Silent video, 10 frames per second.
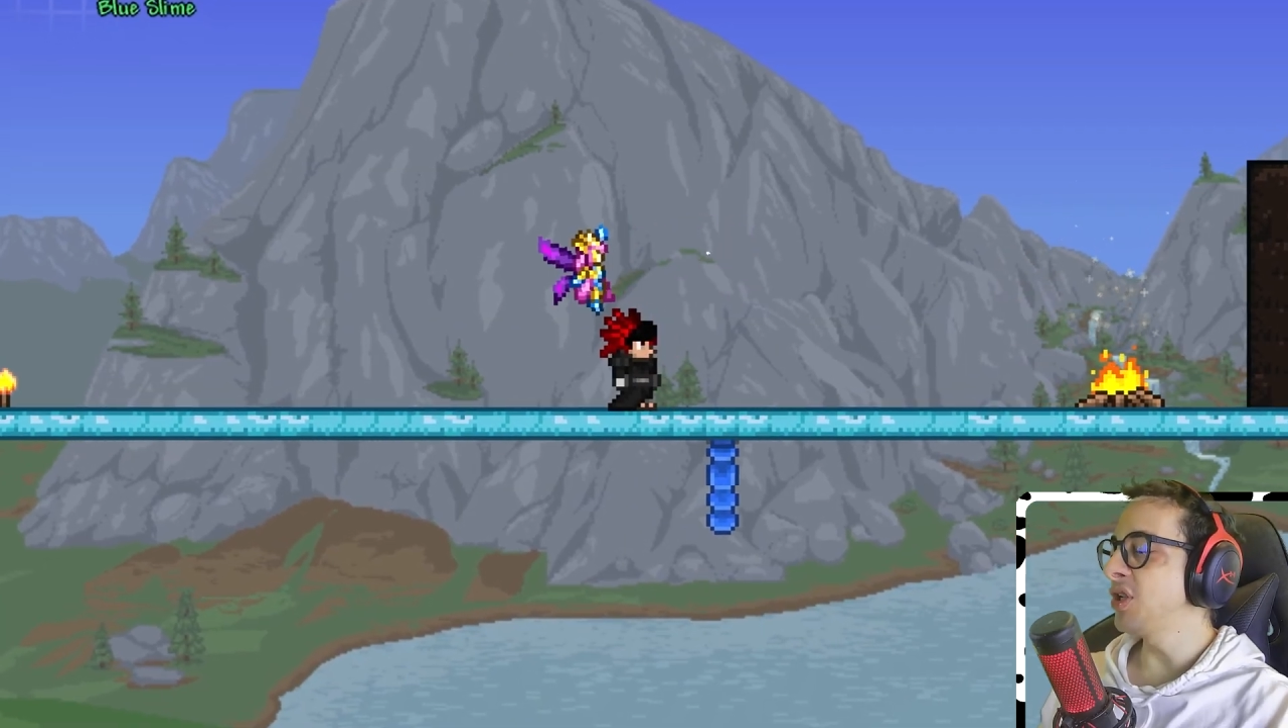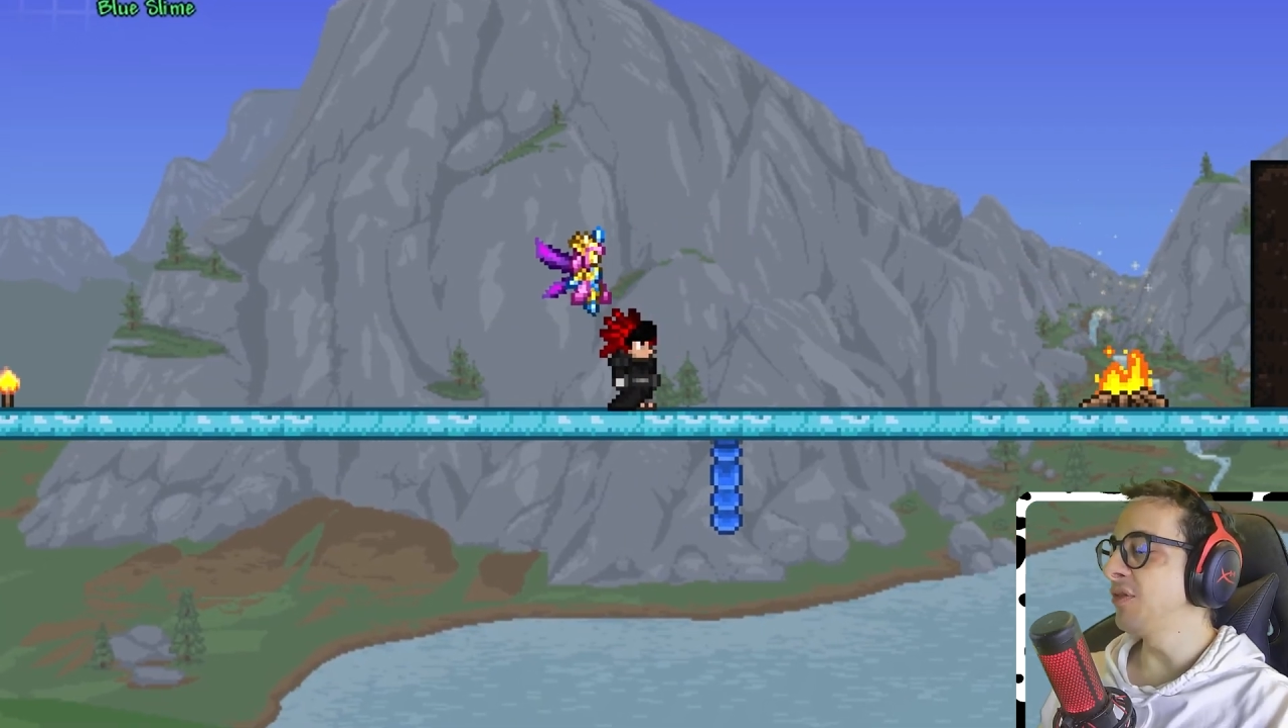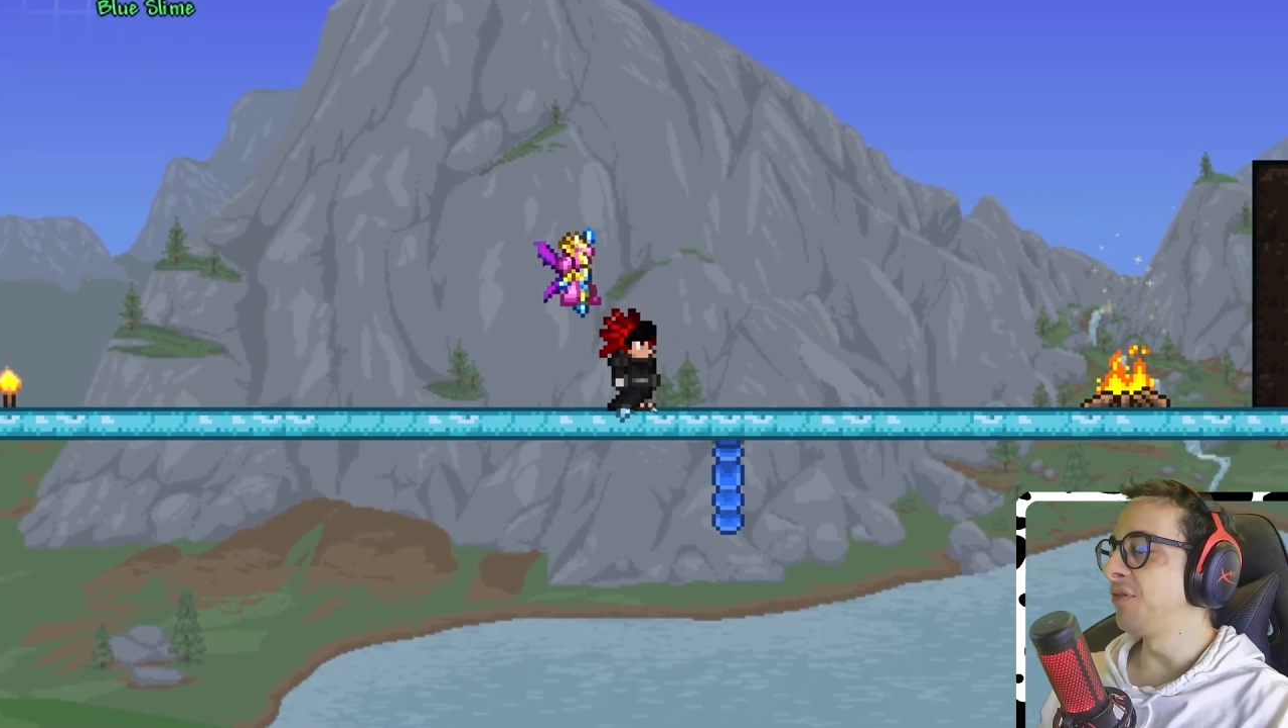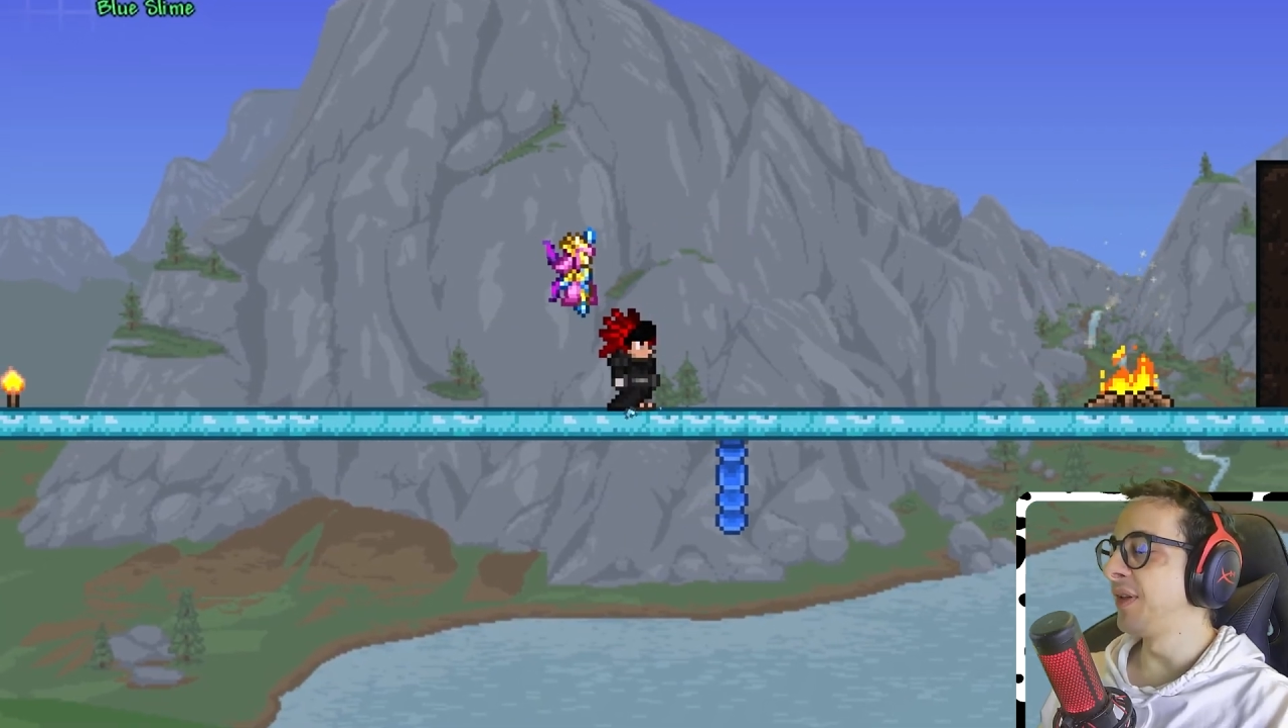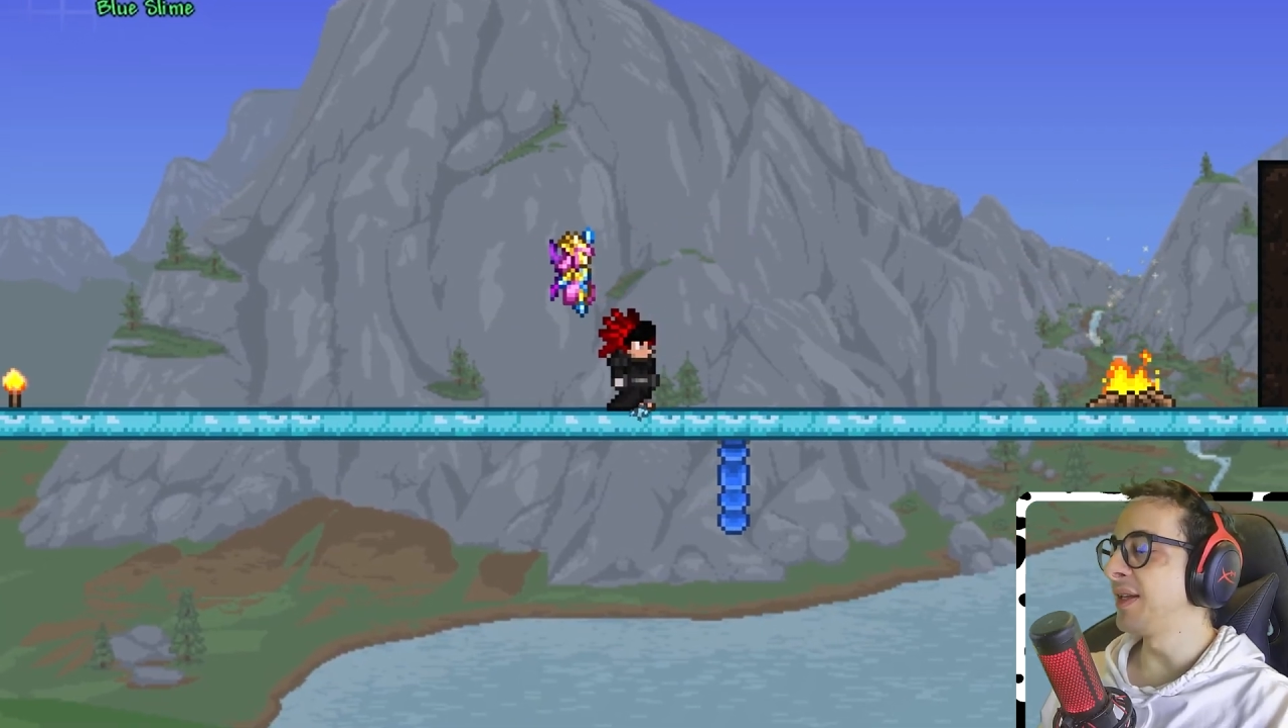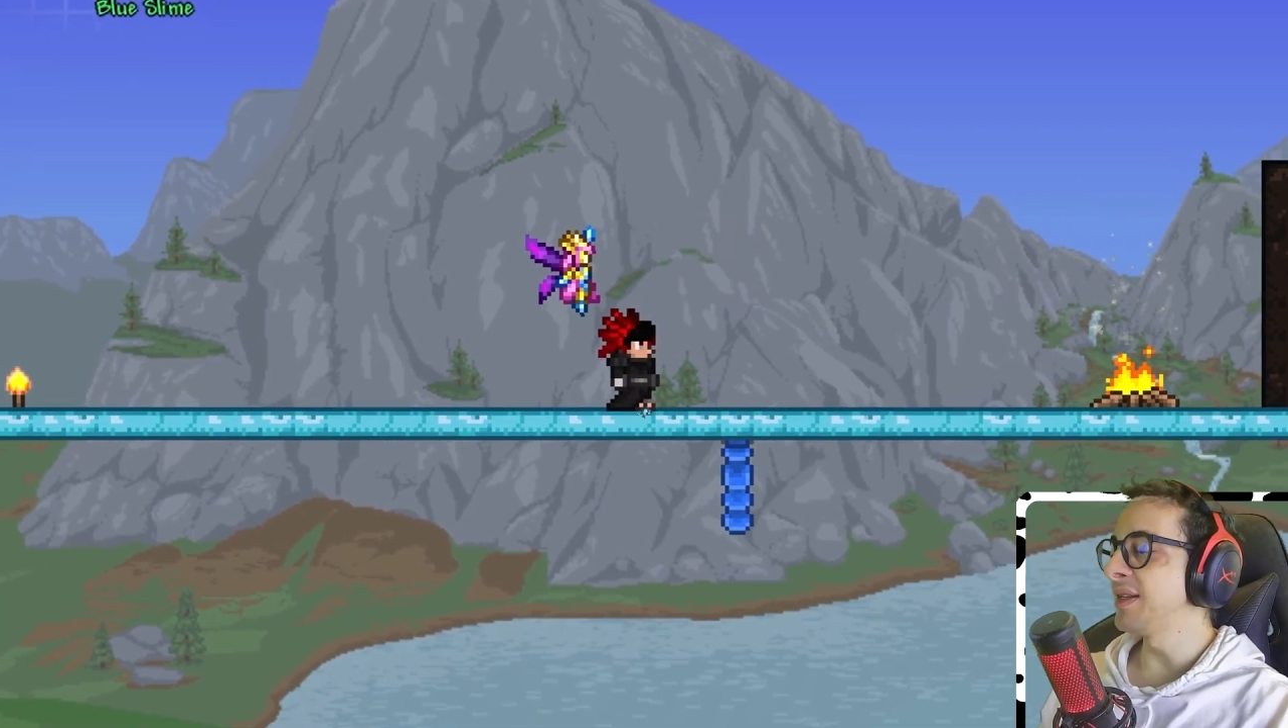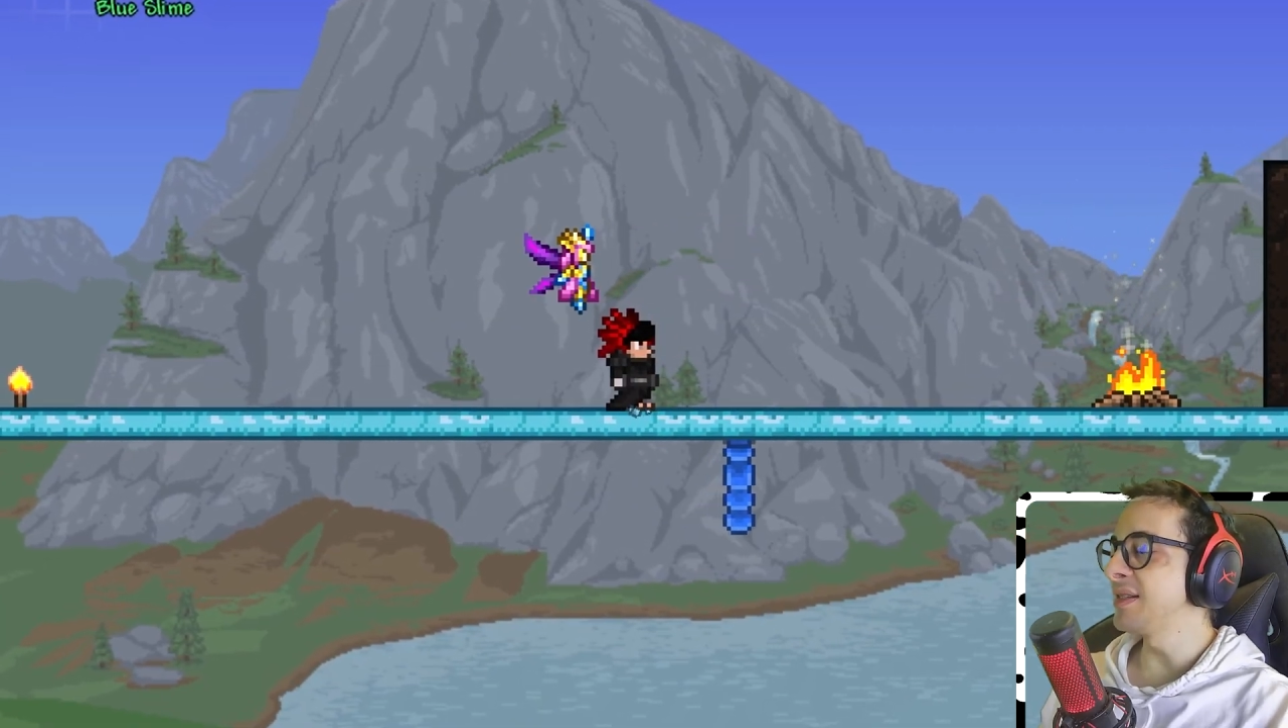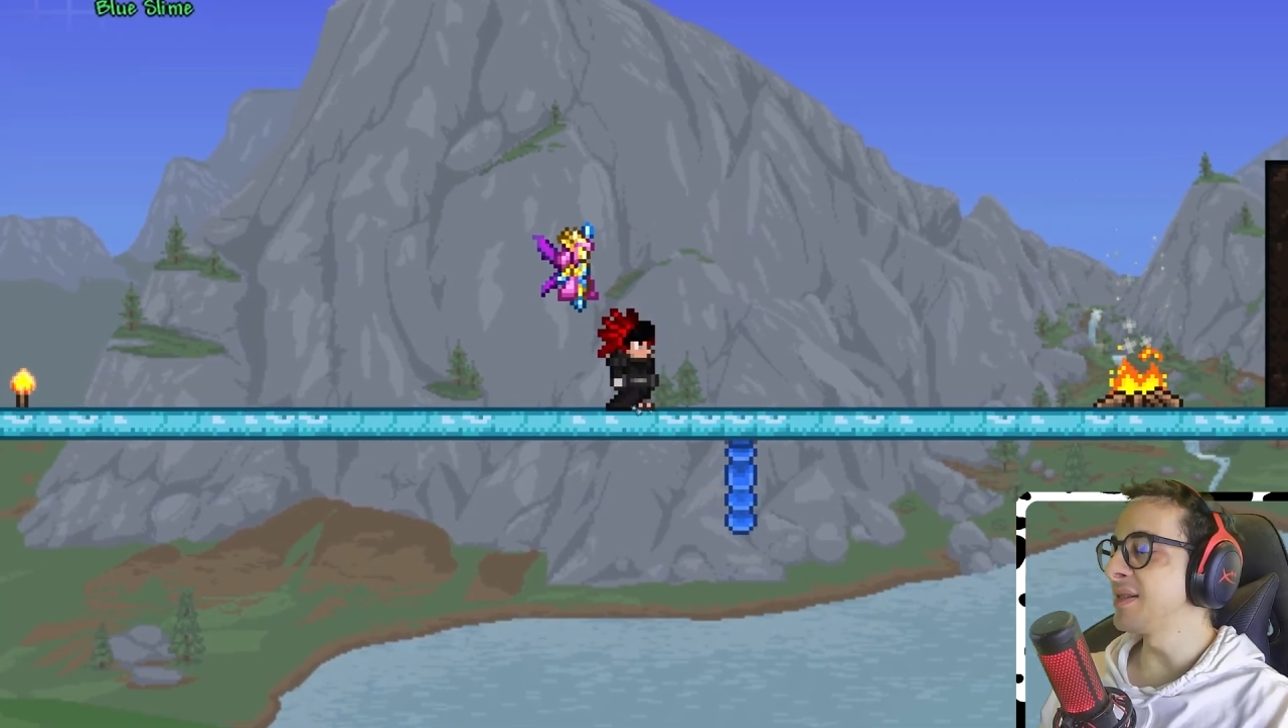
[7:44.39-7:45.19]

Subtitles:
inflicted